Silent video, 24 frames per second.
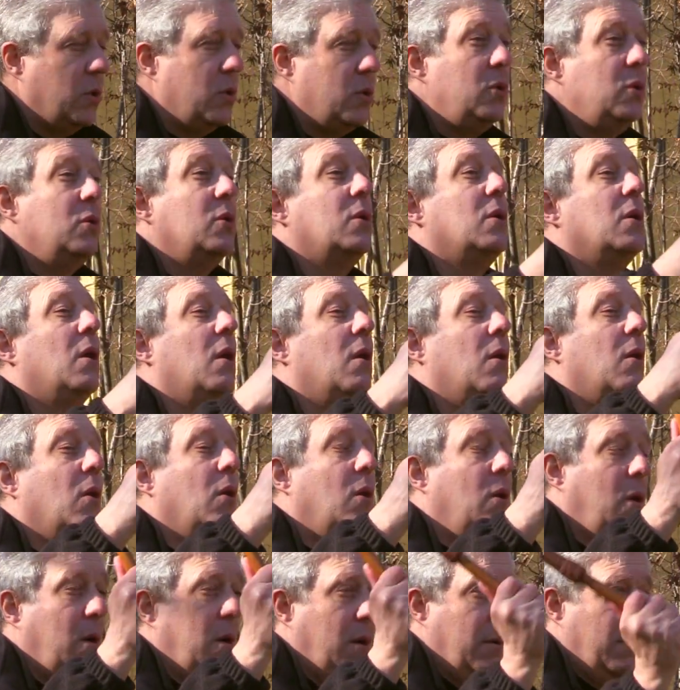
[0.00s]
You
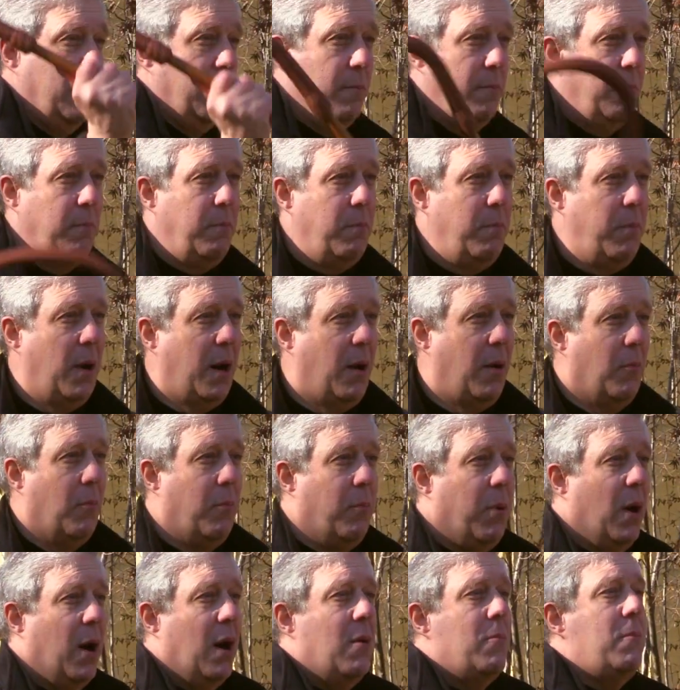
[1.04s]
go bum
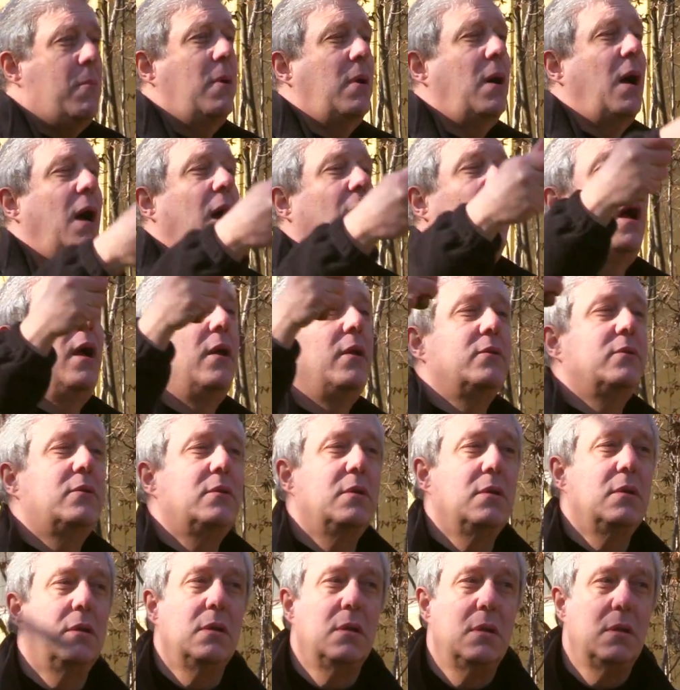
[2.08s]
bum, and
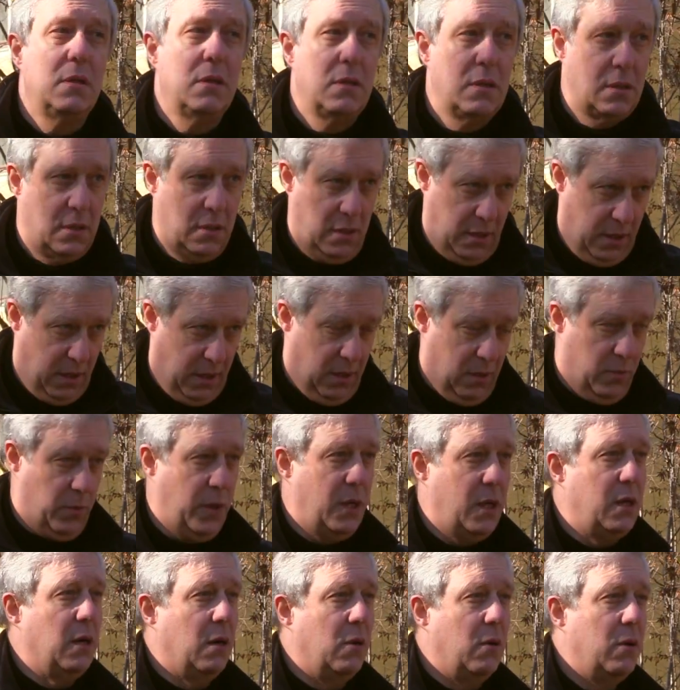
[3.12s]
here we
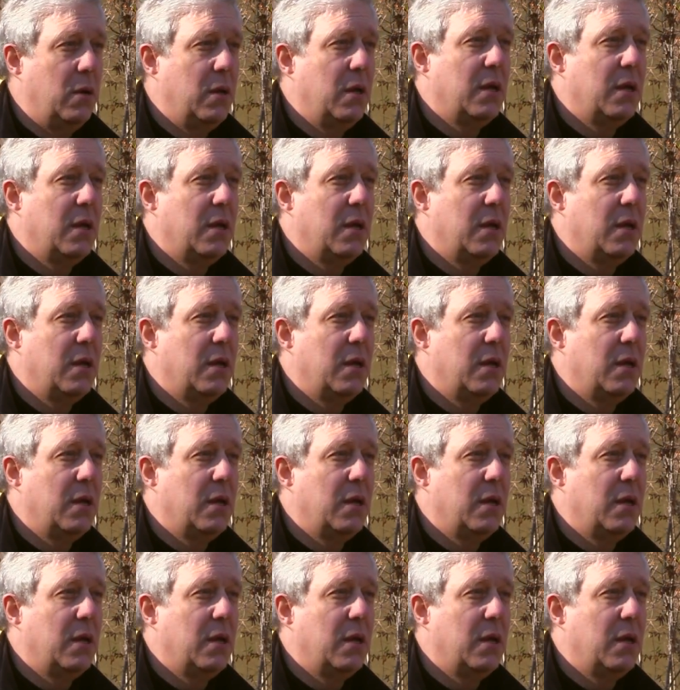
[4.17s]
go,